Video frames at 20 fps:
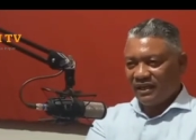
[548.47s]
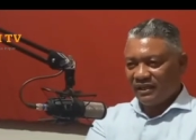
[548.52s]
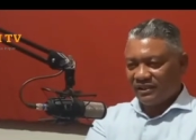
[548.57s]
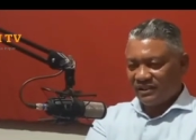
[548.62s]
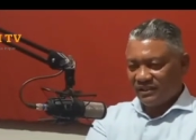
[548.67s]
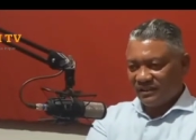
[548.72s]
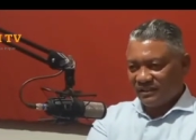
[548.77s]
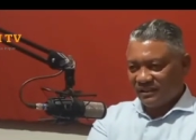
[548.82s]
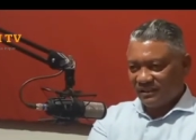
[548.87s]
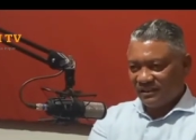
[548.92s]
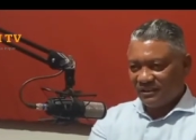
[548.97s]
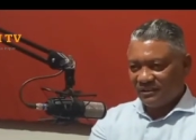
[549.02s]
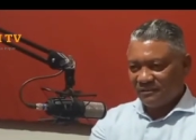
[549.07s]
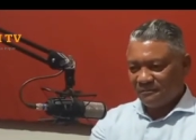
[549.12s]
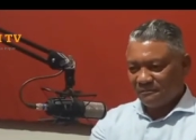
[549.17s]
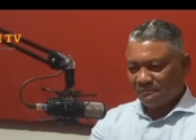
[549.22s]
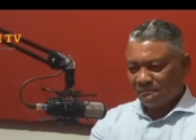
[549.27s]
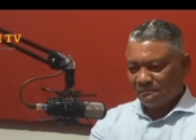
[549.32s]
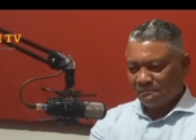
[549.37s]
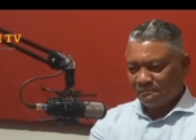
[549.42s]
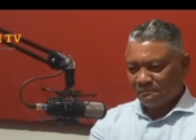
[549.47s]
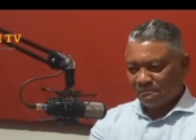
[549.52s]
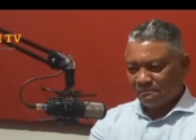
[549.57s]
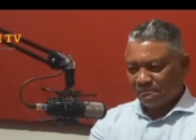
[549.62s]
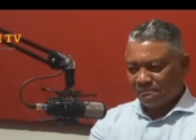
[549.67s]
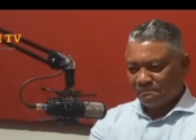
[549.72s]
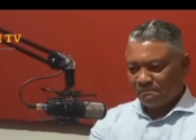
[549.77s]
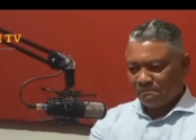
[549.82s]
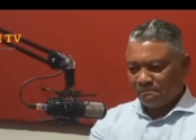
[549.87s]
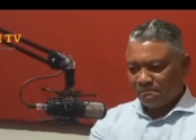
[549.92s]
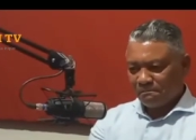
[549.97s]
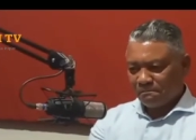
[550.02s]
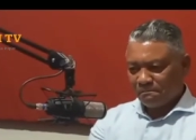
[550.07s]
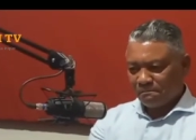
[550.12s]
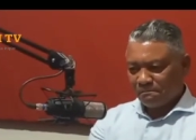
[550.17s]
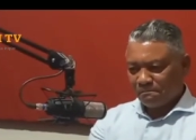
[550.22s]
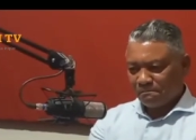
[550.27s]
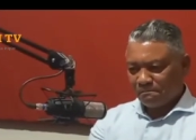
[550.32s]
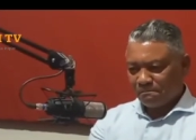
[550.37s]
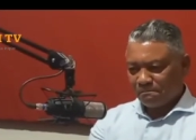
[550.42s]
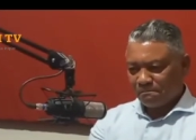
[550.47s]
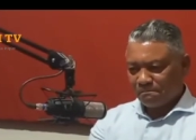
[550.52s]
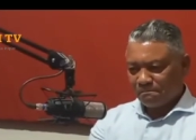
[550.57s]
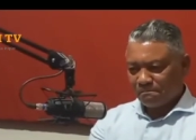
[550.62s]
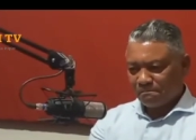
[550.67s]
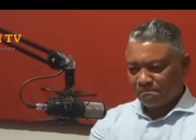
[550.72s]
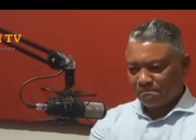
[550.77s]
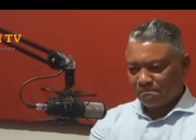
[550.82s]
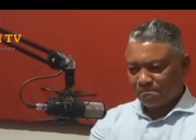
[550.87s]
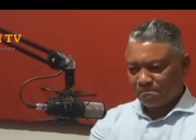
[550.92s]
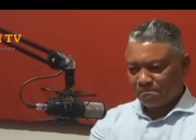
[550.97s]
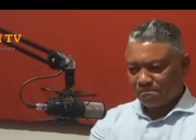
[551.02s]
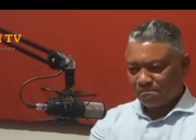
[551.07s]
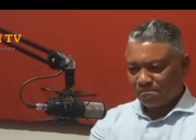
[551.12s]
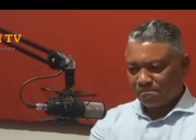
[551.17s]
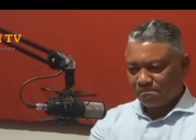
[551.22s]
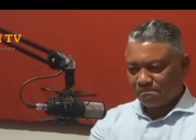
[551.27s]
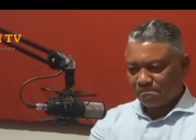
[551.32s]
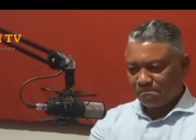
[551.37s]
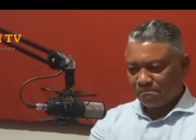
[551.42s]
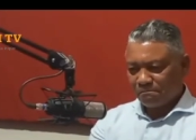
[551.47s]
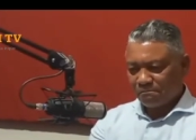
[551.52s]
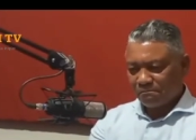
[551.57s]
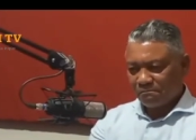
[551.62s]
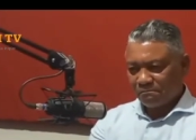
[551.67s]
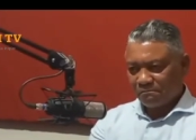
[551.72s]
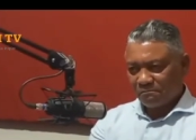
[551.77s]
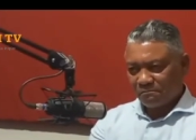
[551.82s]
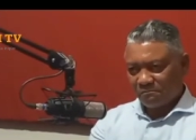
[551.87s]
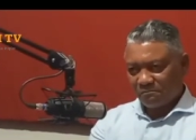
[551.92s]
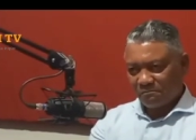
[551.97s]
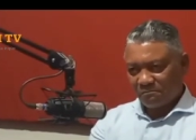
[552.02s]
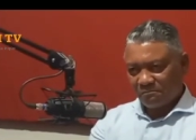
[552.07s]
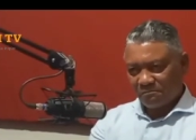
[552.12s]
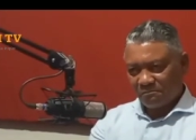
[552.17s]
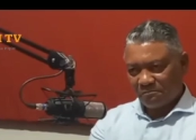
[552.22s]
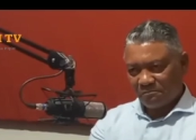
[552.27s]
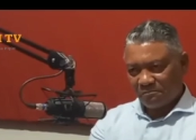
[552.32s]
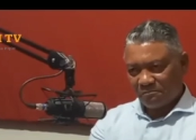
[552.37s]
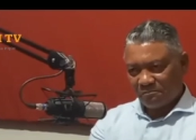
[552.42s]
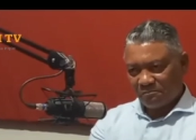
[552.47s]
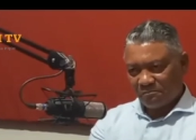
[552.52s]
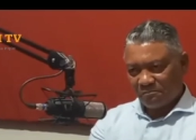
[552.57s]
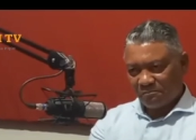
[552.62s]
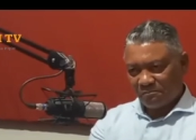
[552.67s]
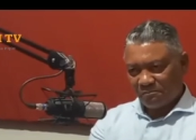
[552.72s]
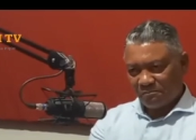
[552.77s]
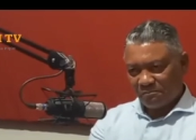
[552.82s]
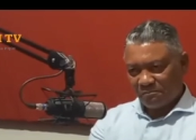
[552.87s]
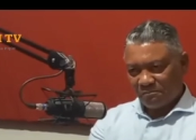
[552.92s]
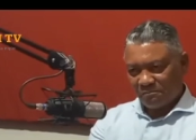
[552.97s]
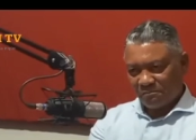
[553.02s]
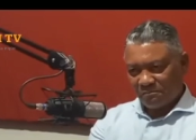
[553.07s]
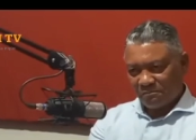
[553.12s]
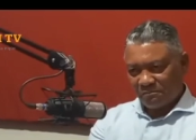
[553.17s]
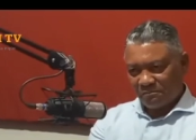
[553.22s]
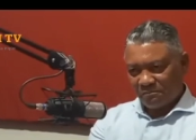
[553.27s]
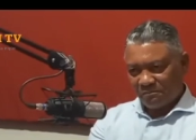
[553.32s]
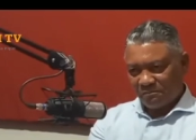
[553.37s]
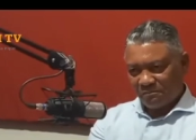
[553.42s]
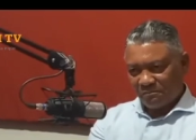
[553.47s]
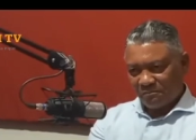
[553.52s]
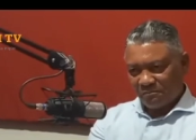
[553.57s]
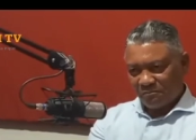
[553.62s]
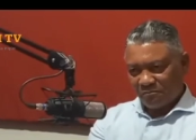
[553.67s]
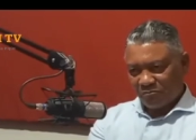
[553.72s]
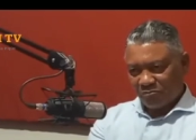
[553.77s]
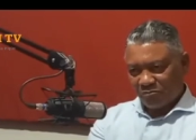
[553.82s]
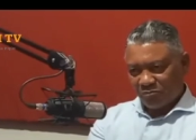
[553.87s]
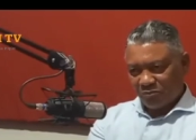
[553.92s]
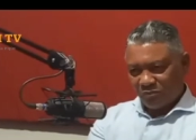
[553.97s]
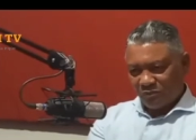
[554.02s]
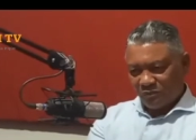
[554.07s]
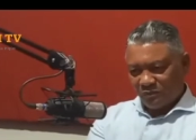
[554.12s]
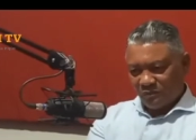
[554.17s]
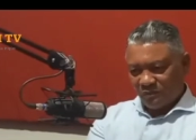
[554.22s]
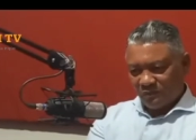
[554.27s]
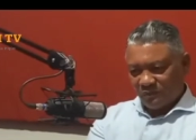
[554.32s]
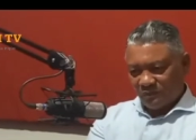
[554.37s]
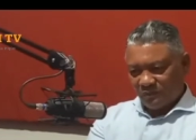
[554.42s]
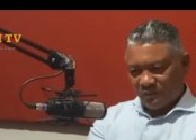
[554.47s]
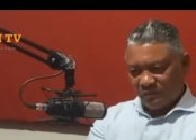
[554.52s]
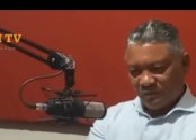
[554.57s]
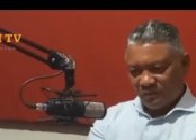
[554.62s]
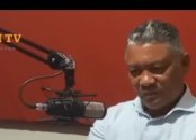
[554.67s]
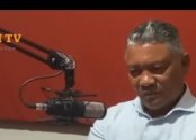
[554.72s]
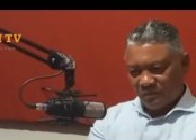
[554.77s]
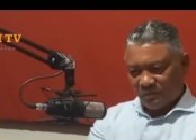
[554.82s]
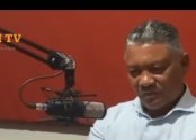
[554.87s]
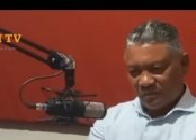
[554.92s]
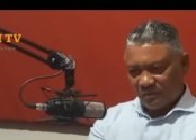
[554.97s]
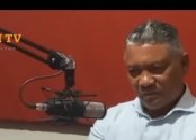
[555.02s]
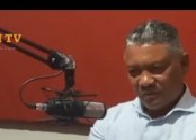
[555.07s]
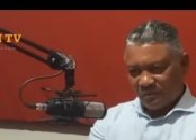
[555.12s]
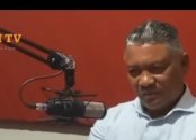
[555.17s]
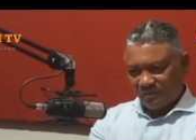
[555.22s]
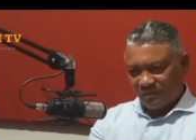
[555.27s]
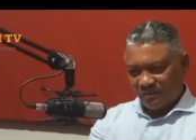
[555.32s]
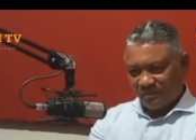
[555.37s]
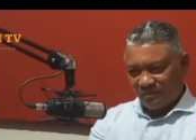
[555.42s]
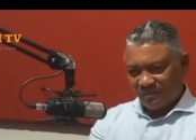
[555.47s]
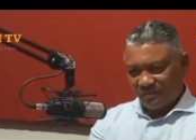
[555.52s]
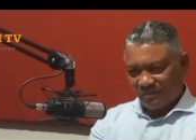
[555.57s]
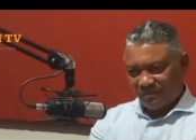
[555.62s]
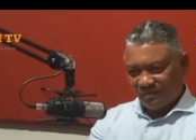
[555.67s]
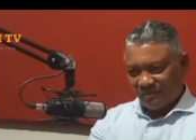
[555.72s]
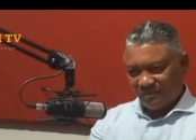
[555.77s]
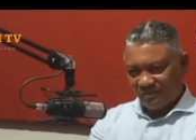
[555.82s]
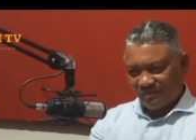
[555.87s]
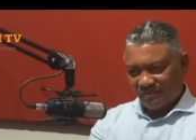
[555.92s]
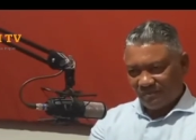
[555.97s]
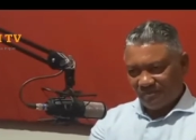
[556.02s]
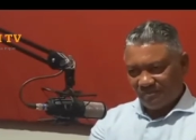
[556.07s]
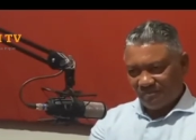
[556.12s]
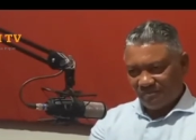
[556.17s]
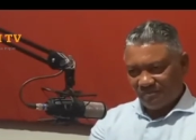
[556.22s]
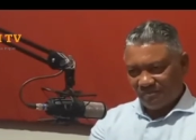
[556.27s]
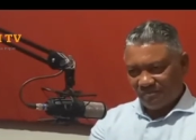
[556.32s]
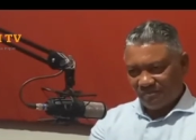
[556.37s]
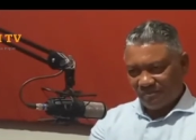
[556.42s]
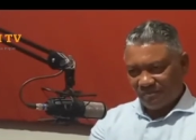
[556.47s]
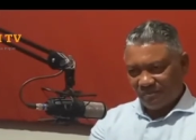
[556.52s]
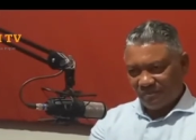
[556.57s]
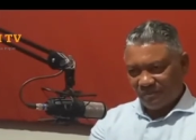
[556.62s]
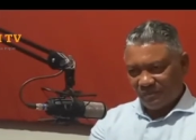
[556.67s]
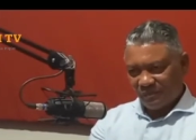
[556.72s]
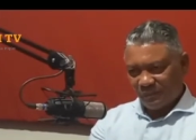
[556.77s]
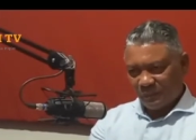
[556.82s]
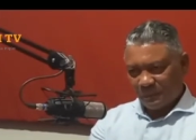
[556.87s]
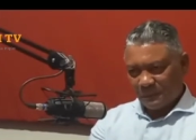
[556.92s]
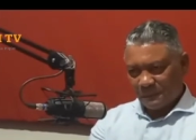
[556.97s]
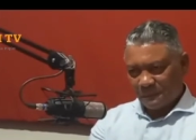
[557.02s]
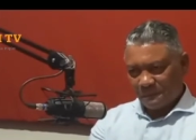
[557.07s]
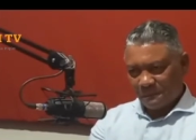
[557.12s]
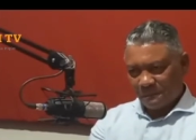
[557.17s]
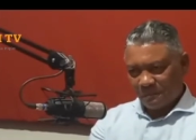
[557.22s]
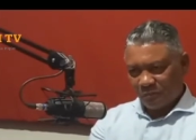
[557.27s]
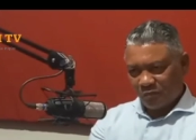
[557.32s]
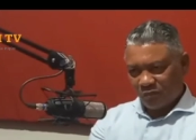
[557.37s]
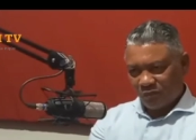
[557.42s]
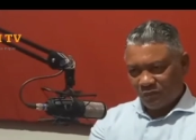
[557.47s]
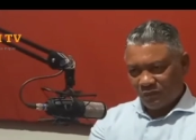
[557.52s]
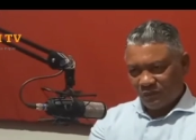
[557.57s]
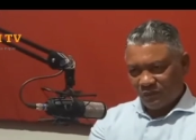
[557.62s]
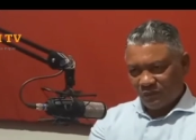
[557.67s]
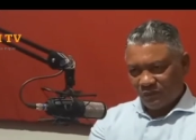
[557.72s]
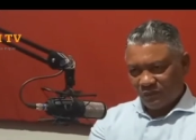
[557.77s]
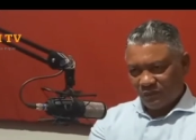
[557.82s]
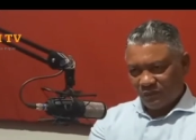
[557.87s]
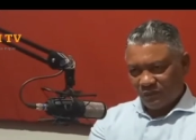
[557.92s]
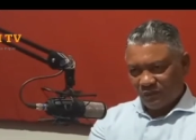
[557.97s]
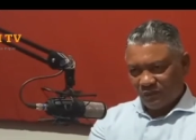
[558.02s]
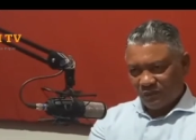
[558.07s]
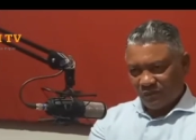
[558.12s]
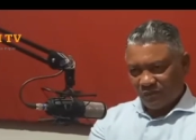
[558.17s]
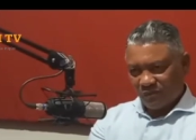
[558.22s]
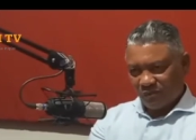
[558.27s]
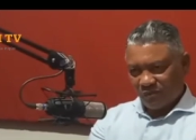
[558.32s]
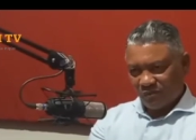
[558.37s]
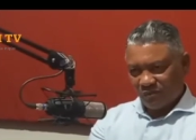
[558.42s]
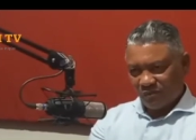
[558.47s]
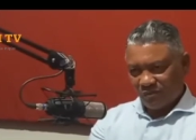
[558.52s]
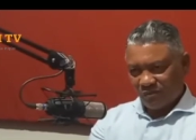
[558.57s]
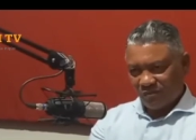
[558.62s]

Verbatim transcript: The, the, the, other issue, the continued stay of a number of uh, permanent secretaries in their jobs and, you know, even advisors still in the,